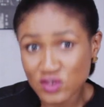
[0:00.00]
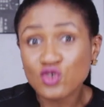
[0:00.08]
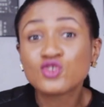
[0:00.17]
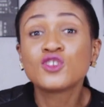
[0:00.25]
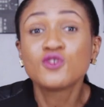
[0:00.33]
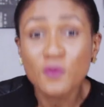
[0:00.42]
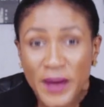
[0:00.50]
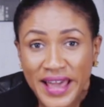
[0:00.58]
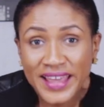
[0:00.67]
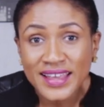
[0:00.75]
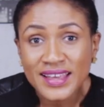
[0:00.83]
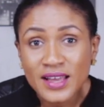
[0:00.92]
Did you
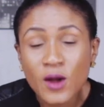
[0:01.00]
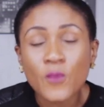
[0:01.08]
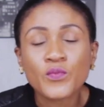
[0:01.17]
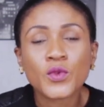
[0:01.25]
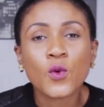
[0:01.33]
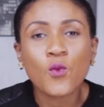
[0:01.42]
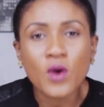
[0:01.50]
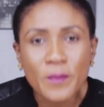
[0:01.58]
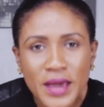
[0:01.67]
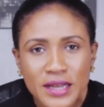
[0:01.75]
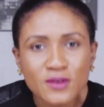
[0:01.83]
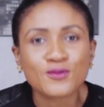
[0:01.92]
buy?
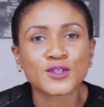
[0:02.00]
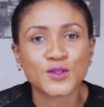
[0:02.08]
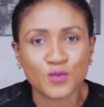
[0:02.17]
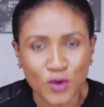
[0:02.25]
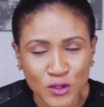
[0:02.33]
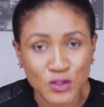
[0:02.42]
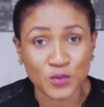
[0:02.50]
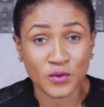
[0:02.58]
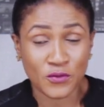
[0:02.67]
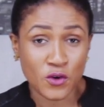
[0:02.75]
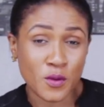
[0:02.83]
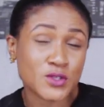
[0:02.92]
Women respond to
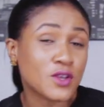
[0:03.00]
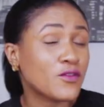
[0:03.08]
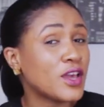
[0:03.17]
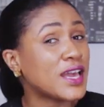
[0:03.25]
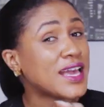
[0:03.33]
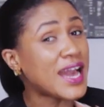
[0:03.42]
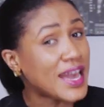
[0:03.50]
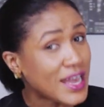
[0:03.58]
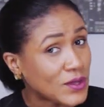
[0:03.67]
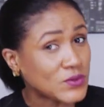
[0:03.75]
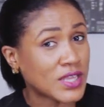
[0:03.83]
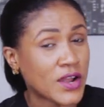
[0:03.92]
performance. So if you're a guy
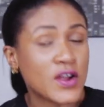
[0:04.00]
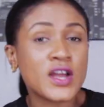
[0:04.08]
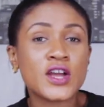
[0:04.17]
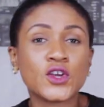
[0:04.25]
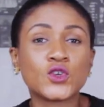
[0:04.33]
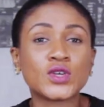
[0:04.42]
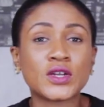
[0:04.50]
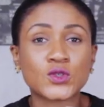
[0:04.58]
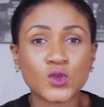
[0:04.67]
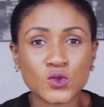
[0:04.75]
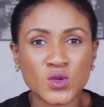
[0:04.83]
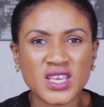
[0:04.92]
out there, you're trying to
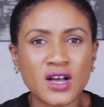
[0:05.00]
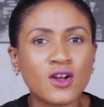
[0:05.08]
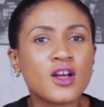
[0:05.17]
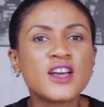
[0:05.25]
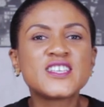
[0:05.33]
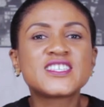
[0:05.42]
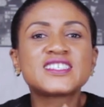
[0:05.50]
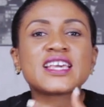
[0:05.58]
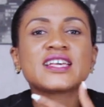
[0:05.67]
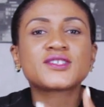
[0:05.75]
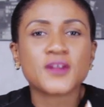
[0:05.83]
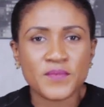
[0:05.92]
talk to a girl,
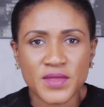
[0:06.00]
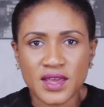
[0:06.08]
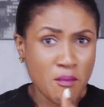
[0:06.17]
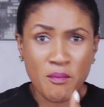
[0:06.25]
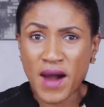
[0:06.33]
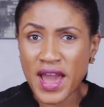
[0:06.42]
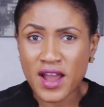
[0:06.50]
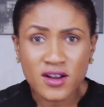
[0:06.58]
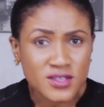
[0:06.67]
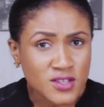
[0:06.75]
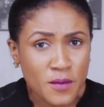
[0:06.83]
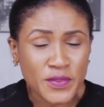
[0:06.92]
say something. Buy
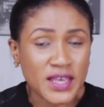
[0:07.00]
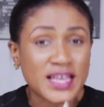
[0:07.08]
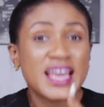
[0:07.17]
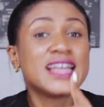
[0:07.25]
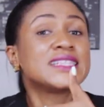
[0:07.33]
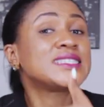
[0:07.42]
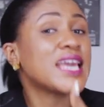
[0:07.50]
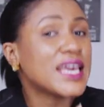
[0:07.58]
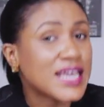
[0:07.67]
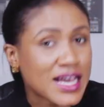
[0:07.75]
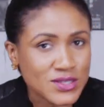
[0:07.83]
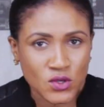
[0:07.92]
her something.
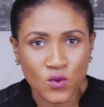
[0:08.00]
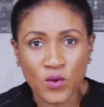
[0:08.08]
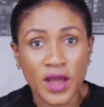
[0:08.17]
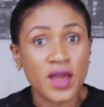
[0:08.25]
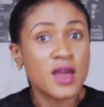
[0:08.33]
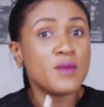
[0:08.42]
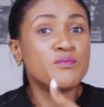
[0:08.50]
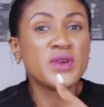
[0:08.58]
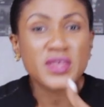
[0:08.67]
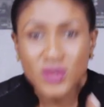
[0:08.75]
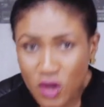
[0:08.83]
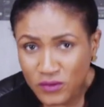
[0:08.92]
Take her somewhere.
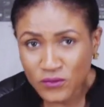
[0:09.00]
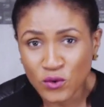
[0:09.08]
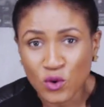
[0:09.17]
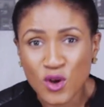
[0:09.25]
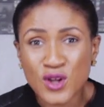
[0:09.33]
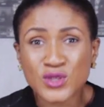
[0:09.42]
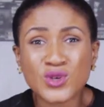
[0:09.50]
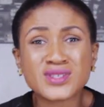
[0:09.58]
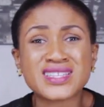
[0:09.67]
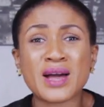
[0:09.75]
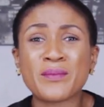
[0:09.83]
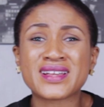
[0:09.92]
Be thoughtful. Don't
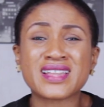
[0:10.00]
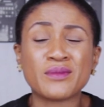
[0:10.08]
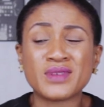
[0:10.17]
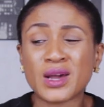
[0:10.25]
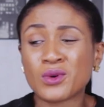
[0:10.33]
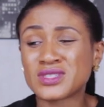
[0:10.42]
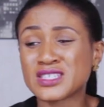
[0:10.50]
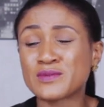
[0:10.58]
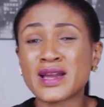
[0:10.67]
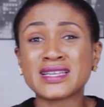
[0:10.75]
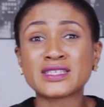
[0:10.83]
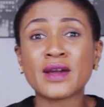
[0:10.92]
stand back there and be like, what is
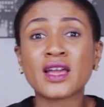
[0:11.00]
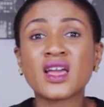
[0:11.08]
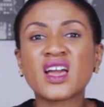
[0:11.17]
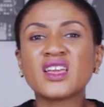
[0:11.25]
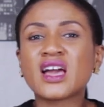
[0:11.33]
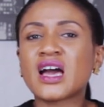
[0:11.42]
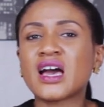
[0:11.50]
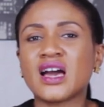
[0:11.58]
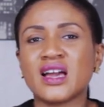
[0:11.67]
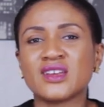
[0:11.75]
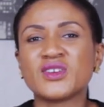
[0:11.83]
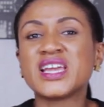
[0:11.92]
mine is mine.
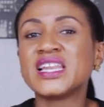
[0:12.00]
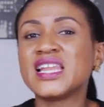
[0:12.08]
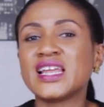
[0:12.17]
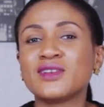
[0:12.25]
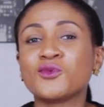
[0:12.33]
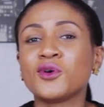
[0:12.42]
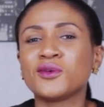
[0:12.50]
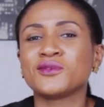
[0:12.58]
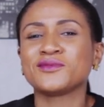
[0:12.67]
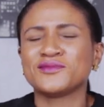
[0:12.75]
You're a lame.